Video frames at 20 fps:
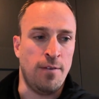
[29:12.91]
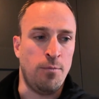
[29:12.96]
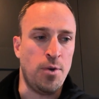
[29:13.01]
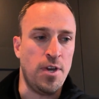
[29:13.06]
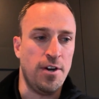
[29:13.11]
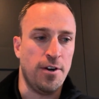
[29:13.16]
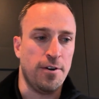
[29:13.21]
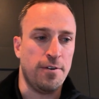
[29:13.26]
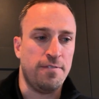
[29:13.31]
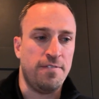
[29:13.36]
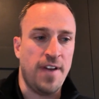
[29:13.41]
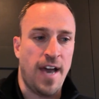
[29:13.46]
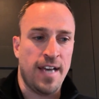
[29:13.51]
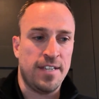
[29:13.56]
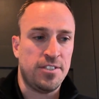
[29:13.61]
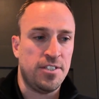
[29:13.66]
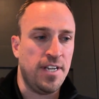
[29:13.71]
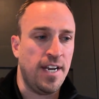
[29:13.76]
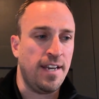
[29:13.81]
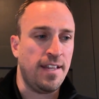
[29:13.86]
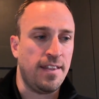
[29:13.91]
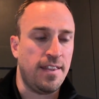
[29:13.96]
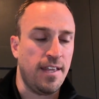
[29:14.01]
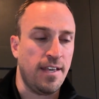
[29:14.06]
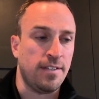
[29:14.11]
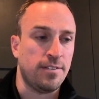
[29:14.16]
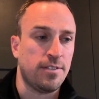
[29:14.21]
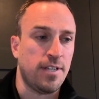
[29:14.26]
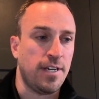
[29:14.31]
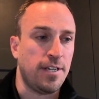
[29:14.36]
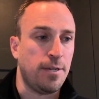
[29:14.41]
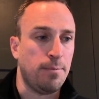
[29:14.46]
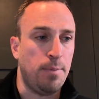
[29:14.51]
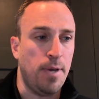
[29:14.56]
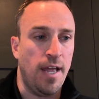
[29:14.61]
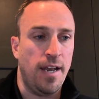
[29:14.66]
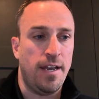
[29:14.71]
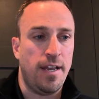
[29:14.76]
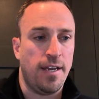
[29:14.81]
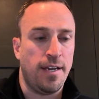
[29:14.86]
We heard fascinating things like,
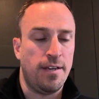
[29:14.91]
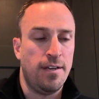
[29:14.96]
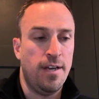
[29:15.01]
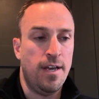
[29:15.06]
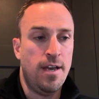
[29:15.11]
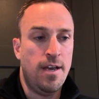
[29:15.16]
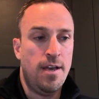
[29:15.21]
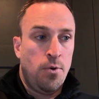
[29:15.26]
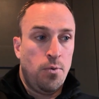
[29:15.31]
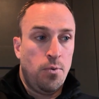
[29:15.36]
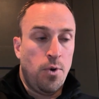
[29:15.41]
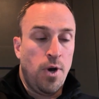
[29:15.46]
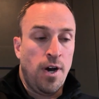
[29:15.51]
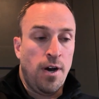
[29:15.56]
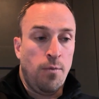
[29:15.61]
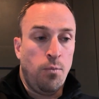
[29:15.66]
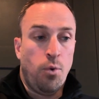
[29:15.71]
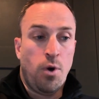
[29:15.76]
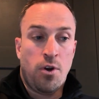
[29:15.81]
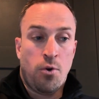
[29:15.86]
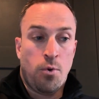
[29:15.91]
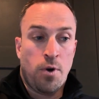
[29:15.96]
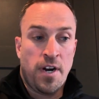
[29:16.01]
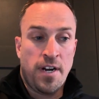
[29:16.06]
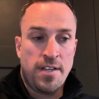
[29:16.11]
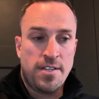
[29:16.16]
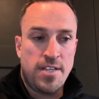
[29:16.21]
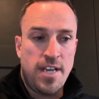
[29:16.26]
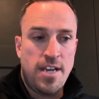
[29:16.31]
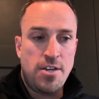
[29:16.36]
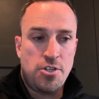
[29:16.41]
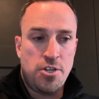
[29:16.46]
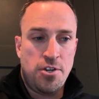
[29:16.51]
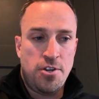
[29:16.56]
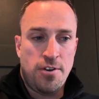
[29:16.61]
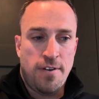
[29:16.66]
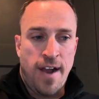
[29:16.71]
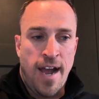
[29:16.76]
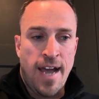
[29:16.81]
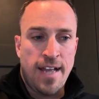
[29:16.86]
depending on what organization
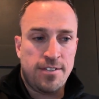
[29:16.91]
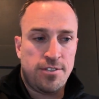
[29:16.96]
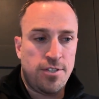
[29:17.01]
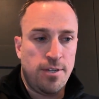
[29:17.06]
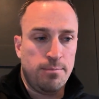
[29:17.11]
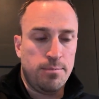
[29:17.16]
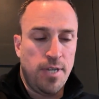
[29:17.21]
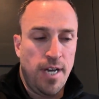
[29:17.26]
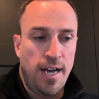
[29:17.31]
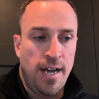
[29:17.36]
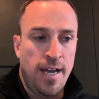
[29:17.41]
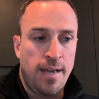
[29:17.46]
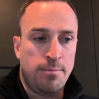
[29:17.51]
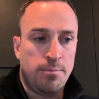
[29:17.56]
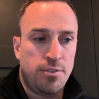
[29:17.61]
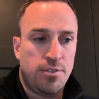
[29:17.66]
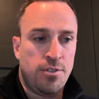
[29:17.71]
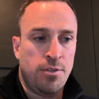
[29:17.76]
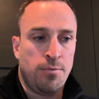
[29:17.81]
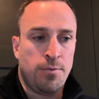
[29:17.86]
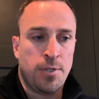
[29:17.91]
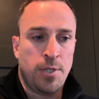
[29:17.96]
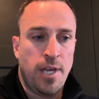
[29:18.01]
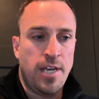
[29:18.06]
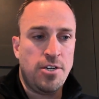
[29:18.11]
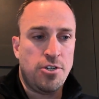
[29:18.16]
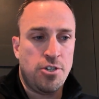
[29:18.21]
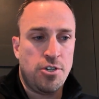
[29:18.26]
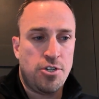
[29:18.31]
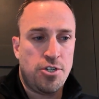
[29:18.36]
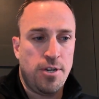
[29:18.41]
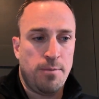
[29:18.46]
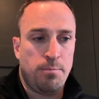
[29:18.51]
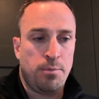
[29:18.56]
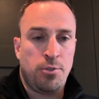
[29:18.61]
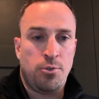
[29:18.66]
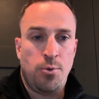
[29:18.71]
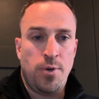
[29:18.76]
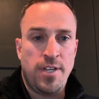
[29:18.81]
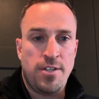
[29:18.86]
you're at, sometimes the relationship
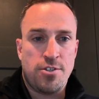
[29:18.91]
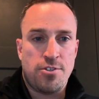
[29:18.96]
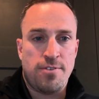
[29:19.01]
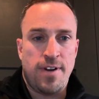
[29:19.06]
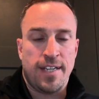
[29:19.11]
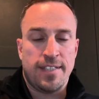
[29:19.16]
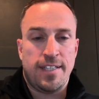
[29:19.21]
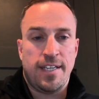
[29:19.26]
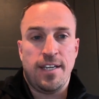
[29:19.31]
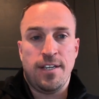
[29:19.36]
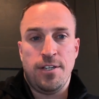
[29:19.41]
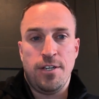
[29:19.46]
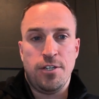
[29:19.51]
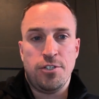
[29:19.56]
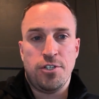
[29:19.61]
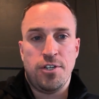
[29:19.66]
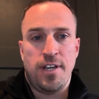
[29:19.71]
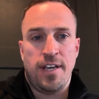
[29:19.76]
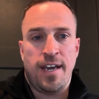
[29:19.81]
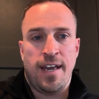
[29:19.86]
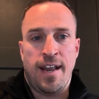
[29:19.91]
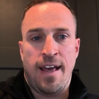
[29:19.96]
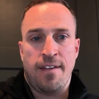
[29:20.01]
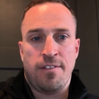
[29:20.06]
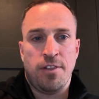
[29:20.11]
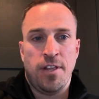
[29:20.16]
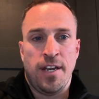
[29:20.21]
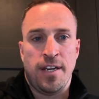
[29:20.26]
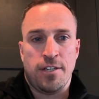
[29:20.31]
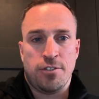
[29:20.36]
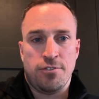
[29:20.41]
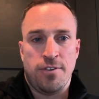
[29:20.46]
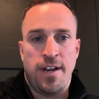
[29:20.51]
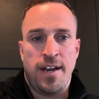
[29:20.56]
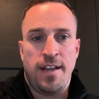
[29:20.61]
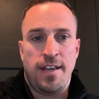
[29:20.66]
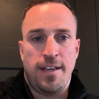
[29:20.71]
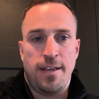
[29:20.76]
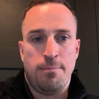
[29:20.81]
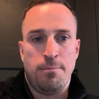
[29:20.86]
between strength and conditioning and athletic
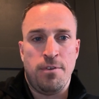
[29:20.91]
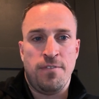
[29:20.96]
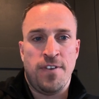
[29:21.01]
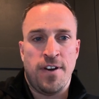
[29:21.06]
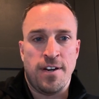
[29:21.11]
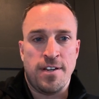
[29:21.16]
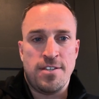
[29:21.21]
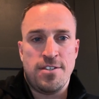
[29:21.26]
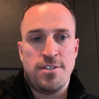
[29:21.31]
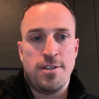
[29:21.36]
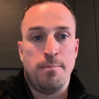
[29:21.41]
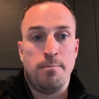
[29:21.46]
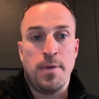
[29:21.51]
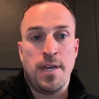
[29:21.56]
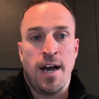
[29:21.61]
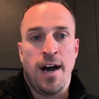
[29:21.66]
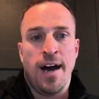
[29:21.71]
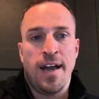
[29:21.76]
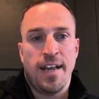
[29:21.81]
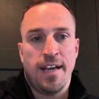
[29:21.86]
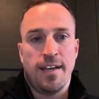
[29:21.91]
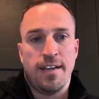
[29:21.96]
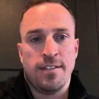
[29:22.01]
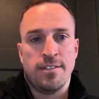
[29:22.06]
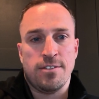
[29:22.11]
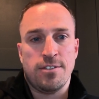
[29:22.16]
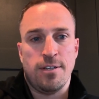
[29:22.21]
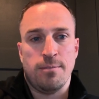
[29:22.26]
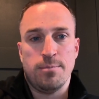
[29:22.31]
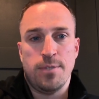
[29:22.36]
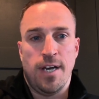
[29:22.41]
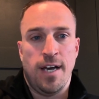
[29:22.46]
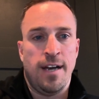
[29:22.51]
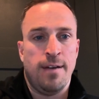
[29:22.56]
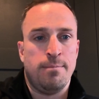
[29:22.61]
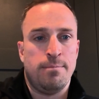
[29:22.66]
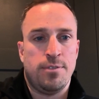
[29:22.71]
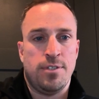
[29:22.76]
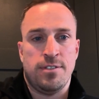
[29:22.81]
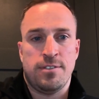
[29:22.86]
training can be very symbiotic. And
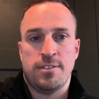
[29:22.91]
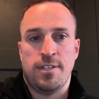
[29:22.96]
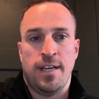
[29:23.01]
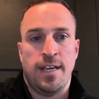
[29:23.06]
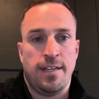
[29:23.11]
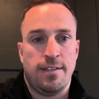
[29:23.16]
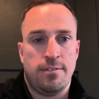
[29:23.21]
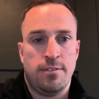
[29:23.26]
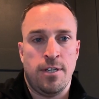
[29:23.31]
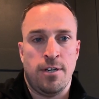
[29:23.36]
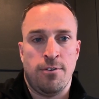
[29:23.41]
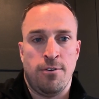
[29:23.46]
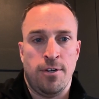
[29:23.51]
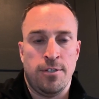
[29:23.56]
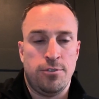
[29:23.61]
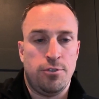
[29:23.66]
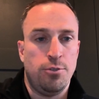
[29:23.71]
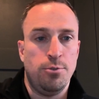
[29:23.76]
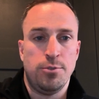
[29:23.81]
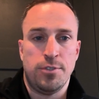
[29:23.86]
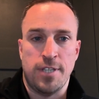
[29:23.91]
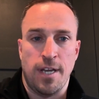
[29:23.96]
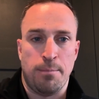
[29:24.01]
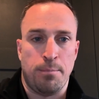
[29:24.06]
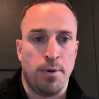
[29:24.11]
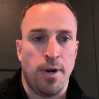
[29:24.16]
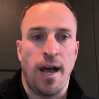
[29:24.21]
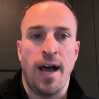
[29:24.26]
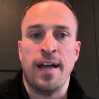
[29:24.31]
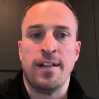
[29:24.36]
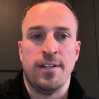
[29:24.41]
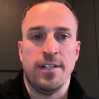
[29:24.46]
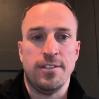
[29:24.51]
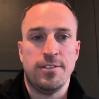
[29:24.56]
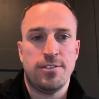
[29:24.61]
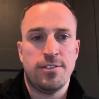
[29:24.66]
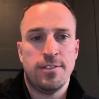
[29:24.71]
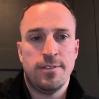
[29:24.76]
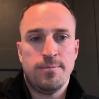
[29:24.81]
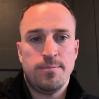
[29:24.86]
sometimes it's like they're on two separate
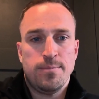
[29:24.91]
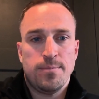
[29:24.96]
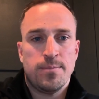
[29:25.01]
islands.